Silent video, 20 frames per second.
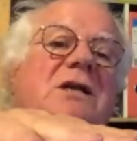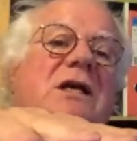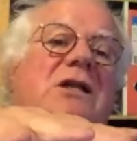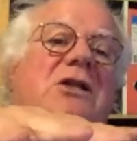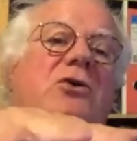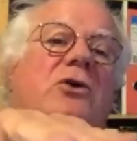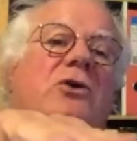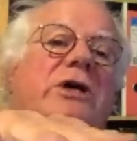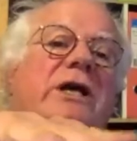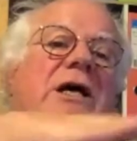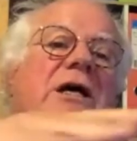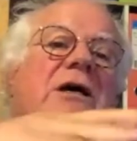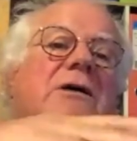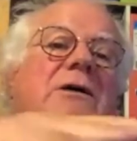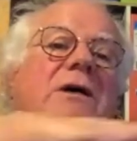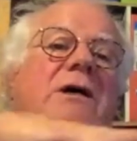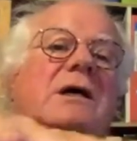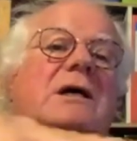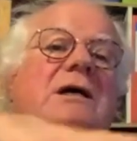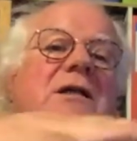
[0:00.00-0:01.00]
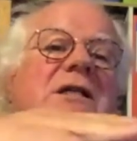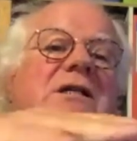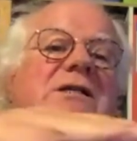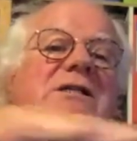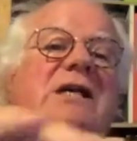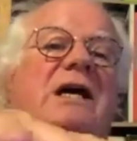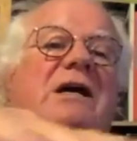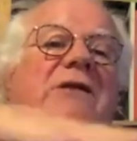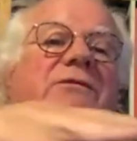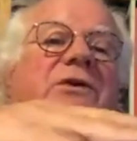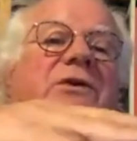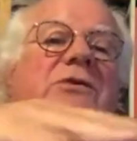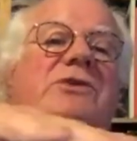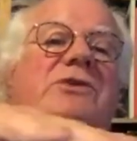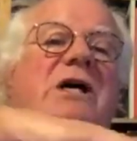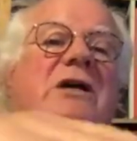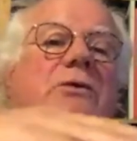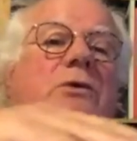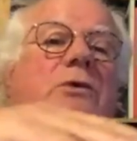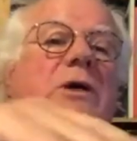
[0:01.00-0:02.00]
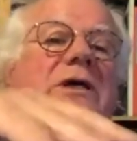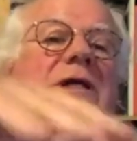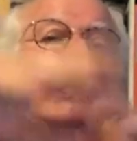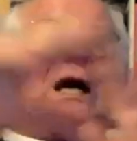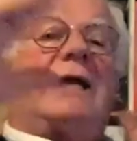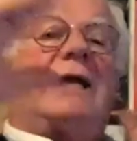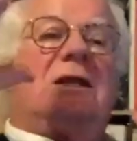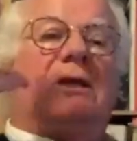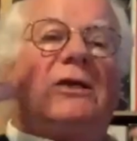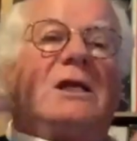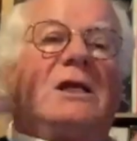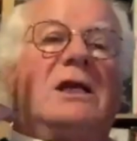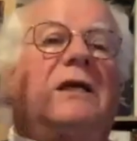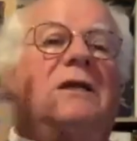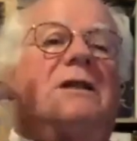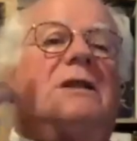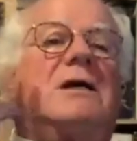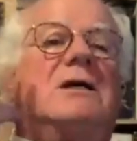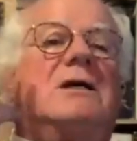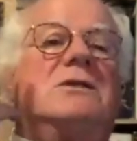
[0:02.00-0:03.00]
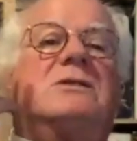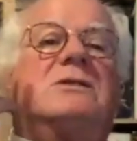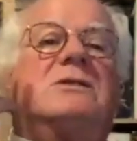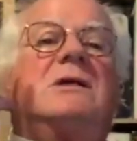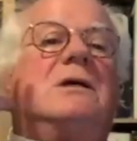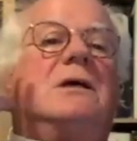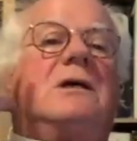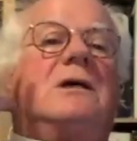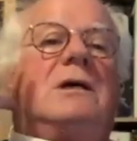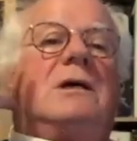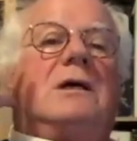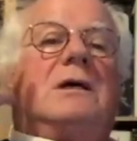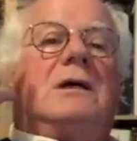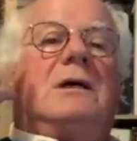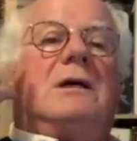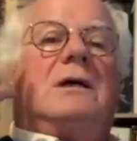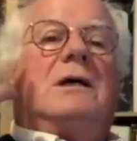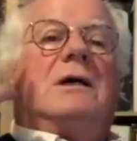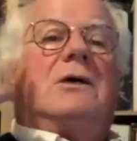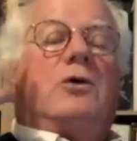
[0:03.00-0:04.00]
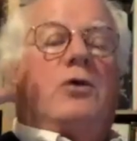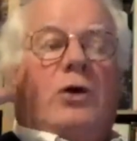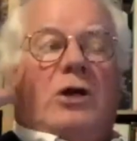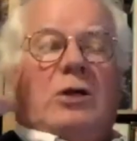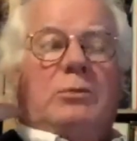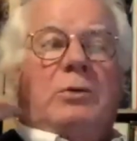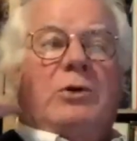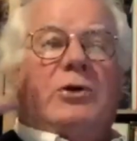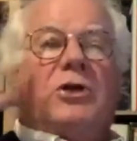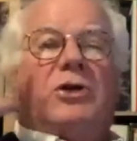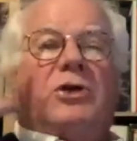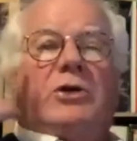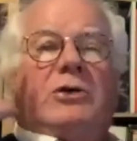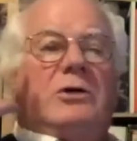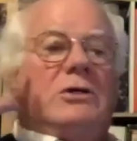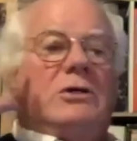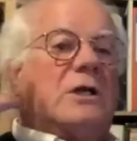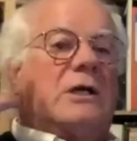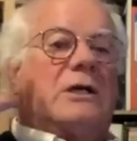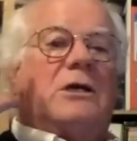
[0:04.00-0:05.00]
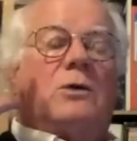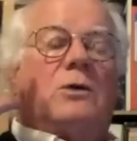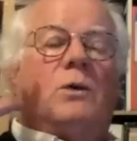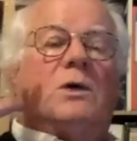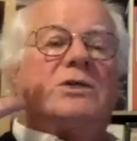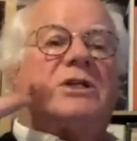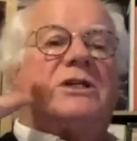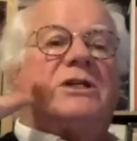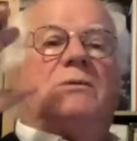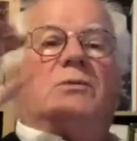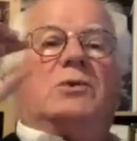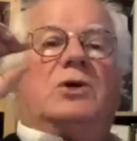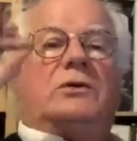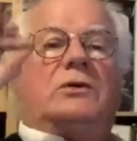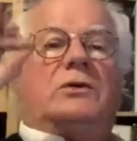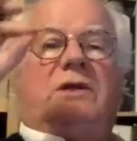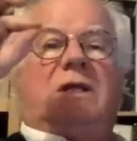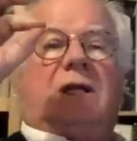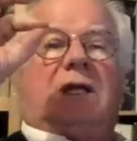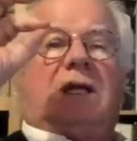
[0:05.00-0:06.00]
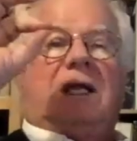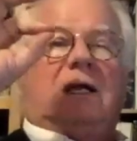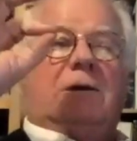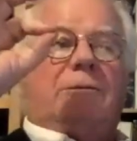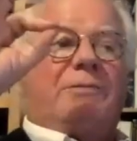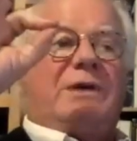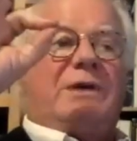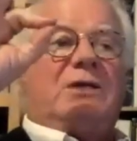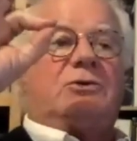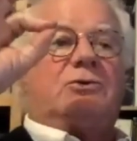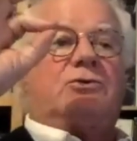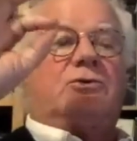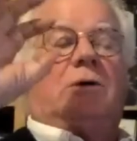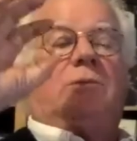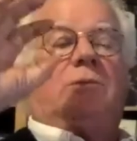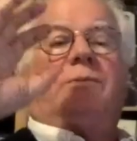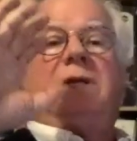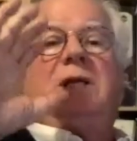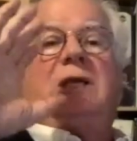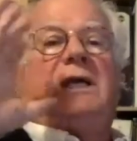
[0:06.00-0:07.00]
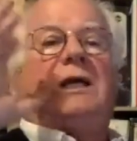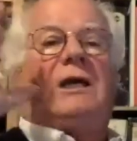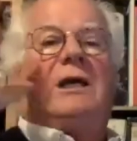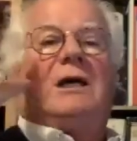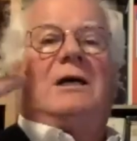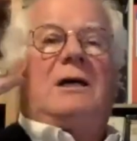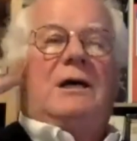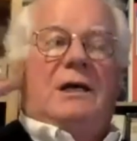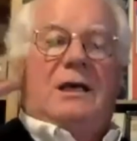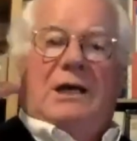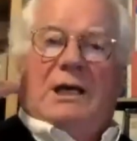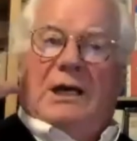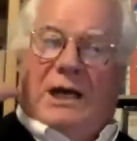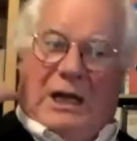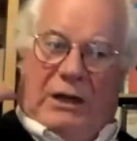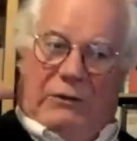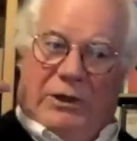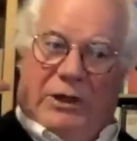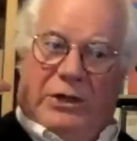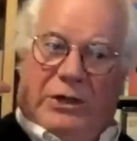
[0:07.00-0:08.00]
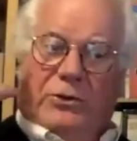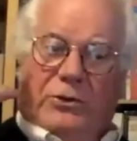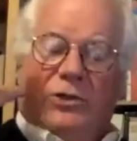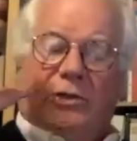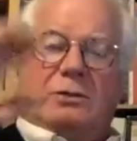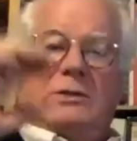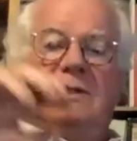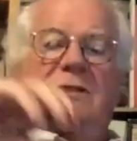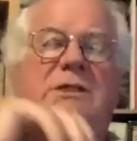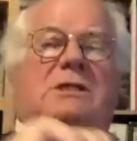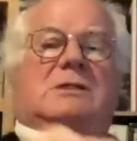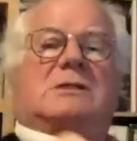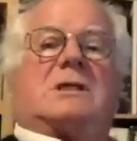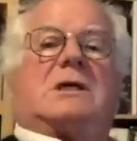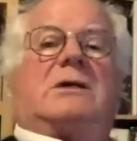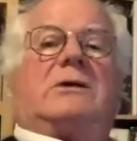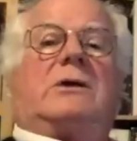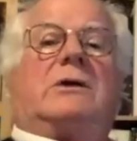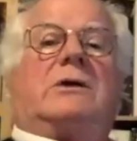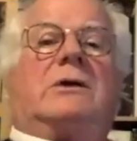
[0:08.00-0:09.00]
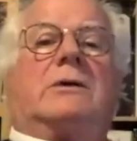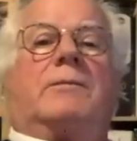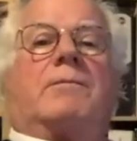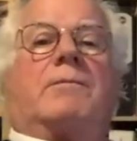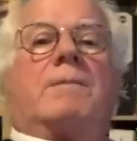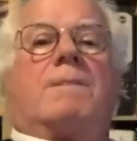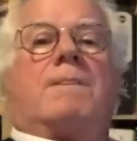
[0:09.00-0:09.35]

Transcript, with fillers: in the audio, the sound field is going to rotate, and you get those incredible cues. Like you're watching a movie and you can hear a pin drop, and you hear every little nuance that's going on.